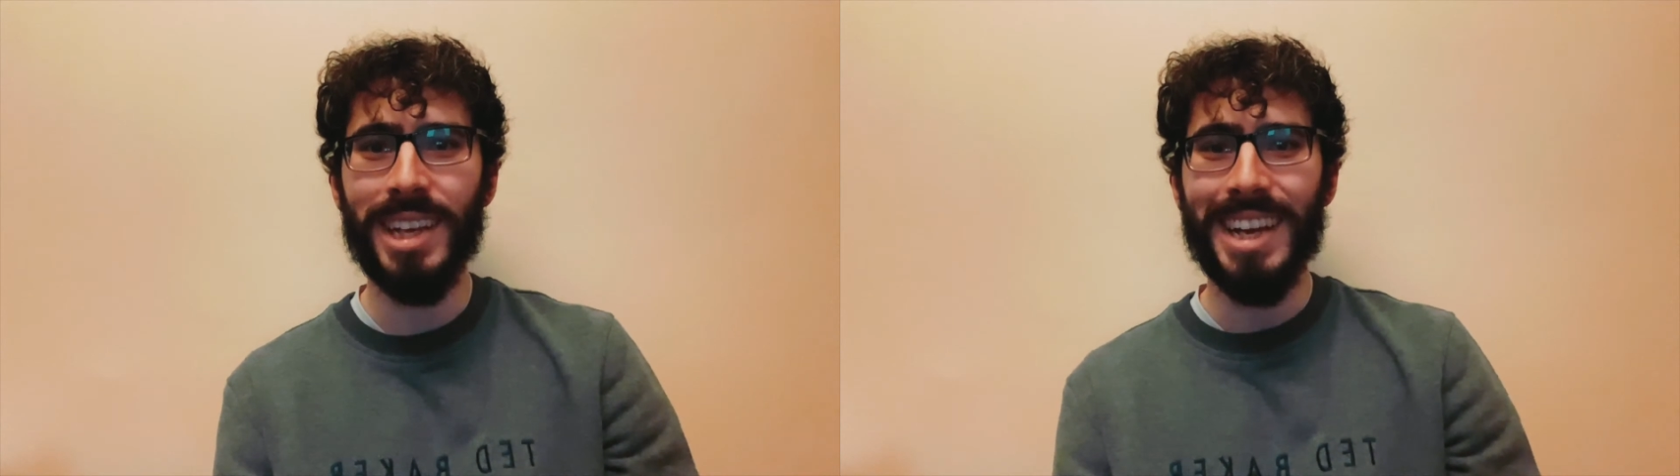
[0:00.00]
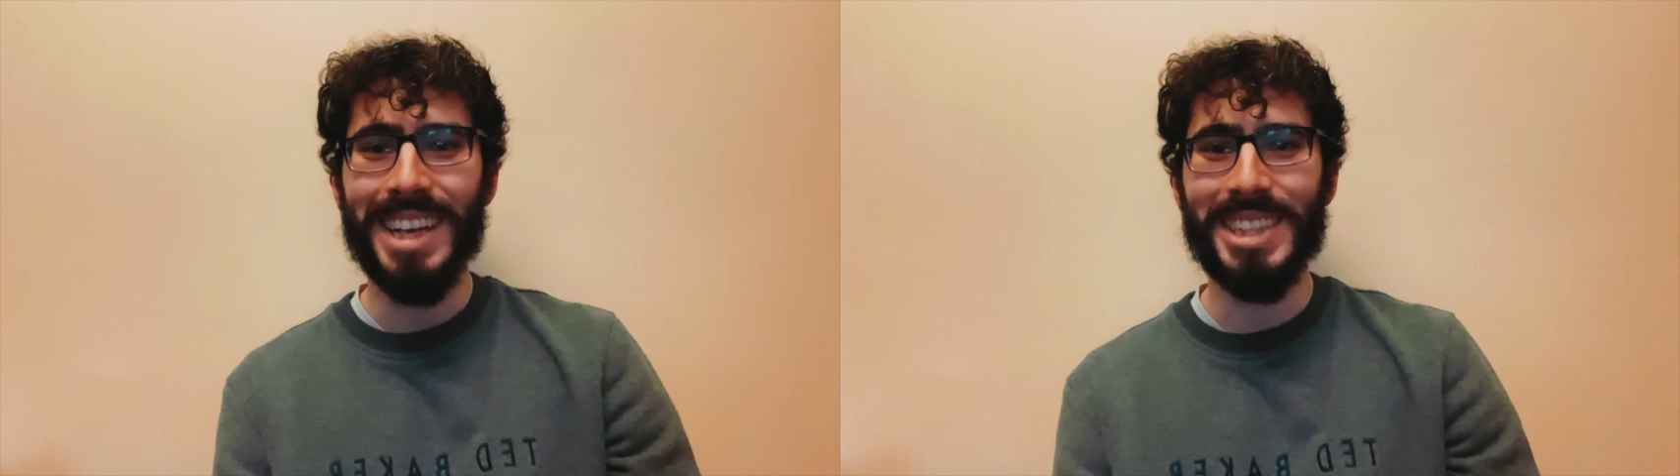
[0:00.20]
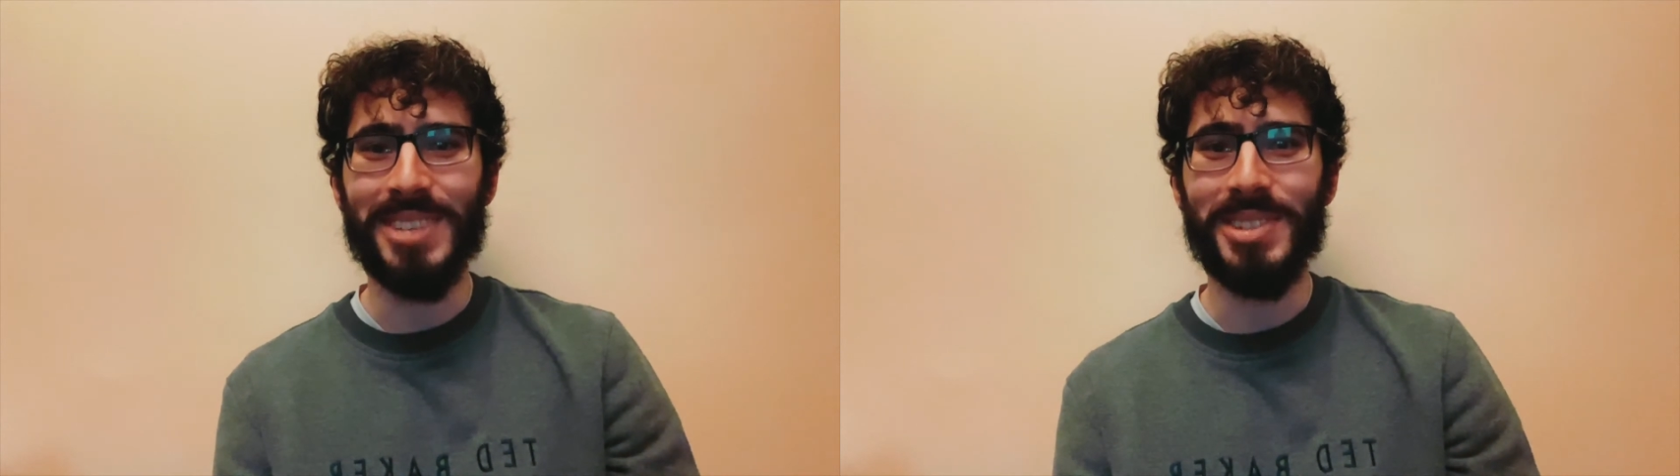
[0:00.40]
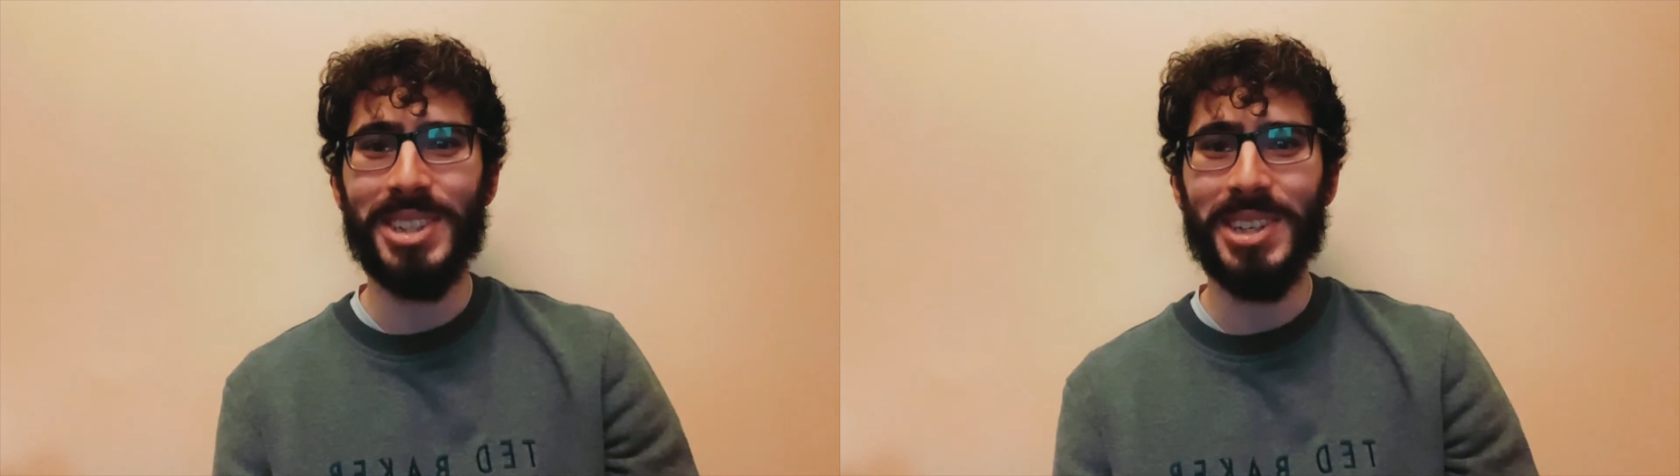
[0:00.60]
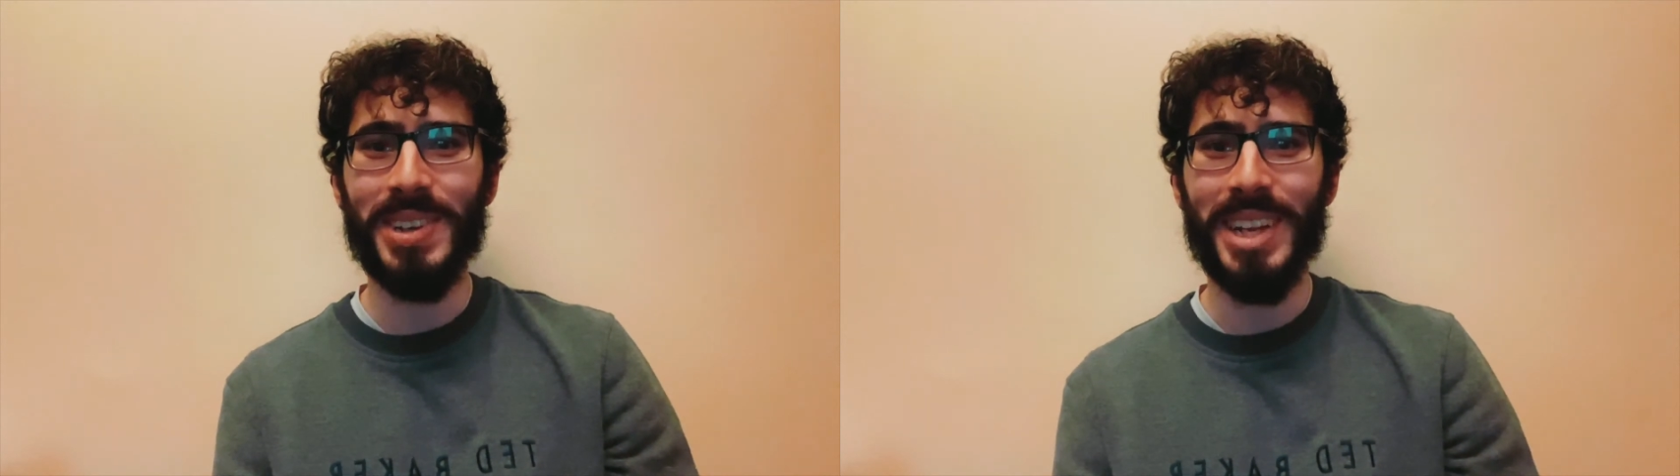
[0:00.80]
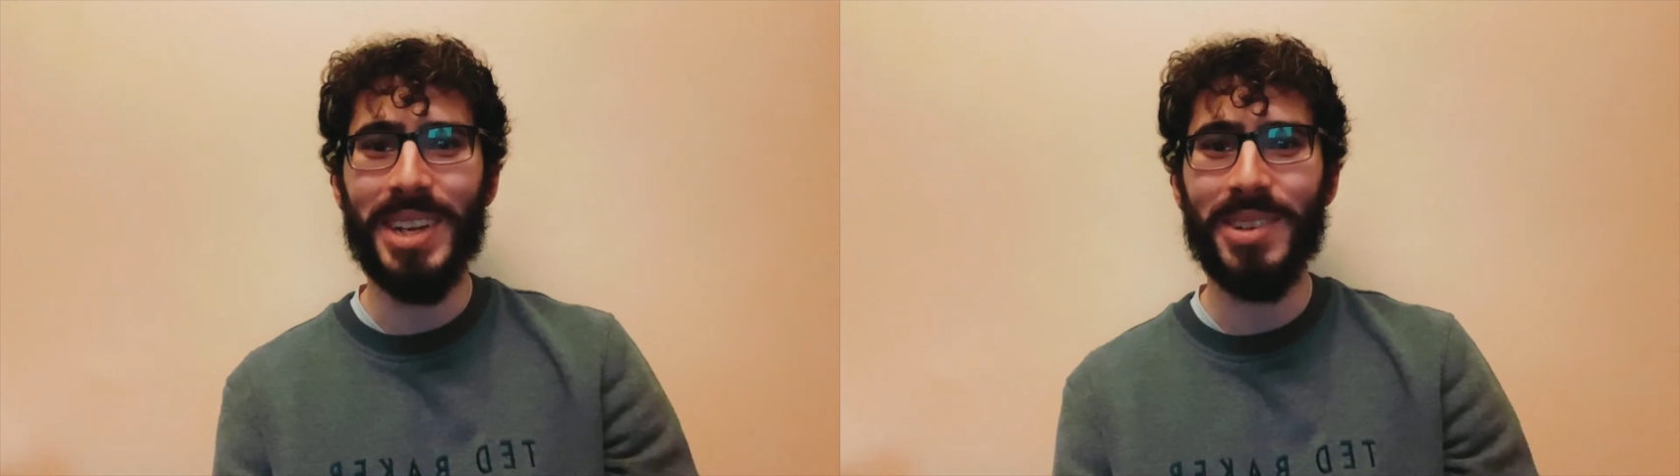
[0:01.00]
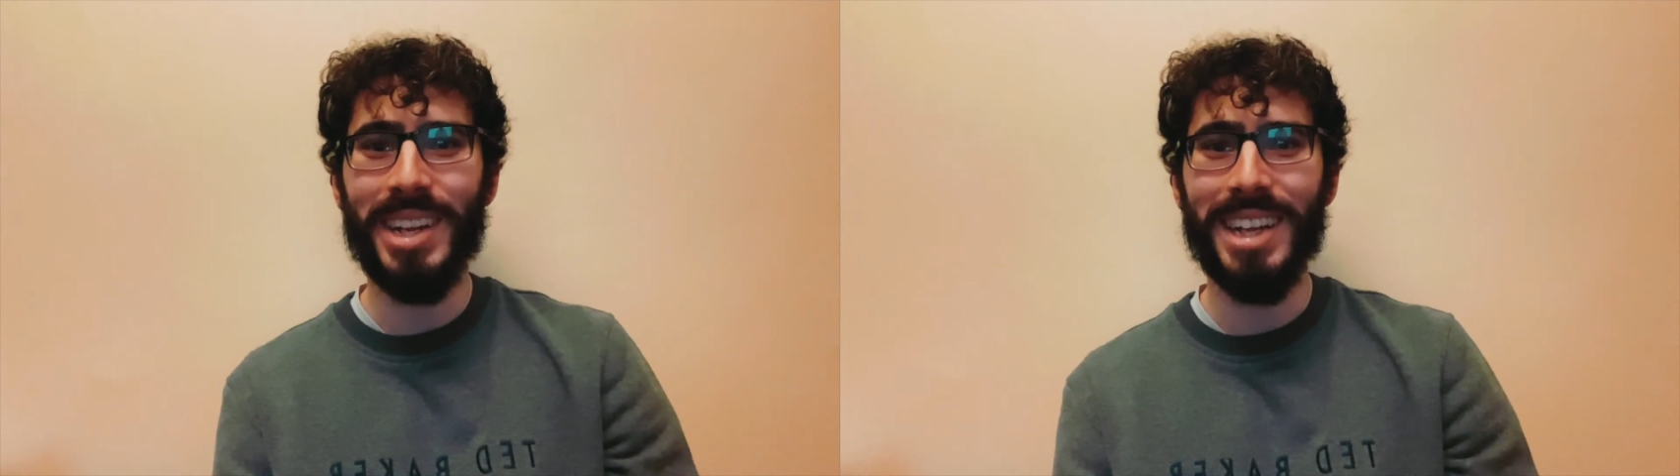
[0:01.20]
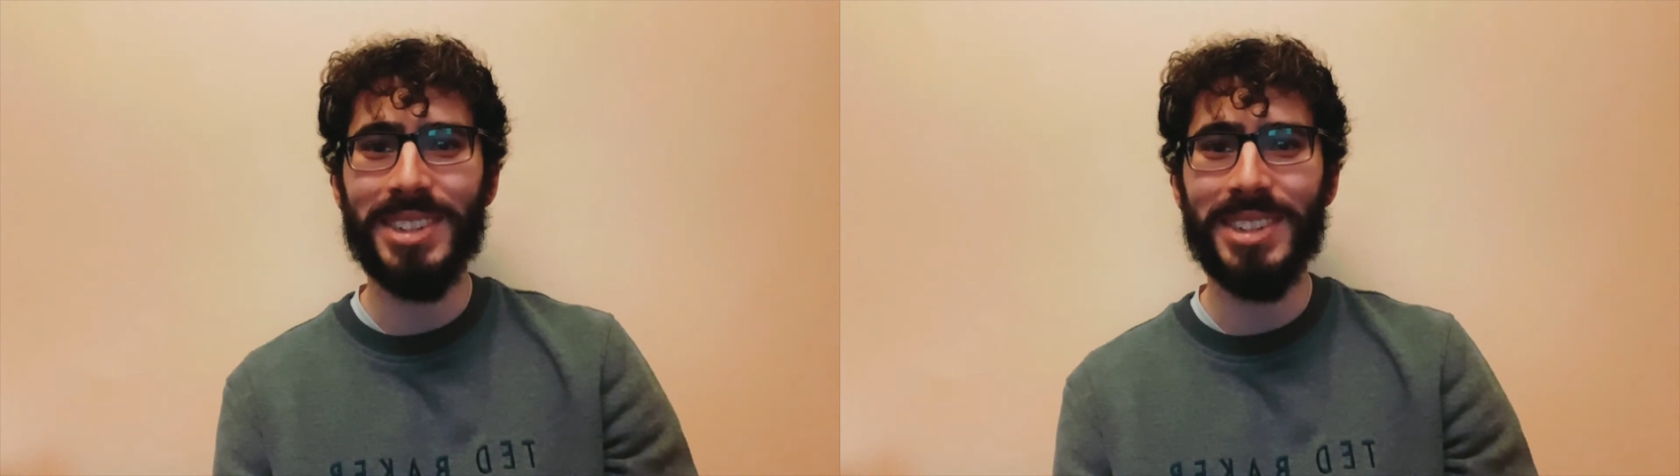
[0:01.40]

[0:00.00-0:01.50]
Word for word: as I'm sure anybody else who has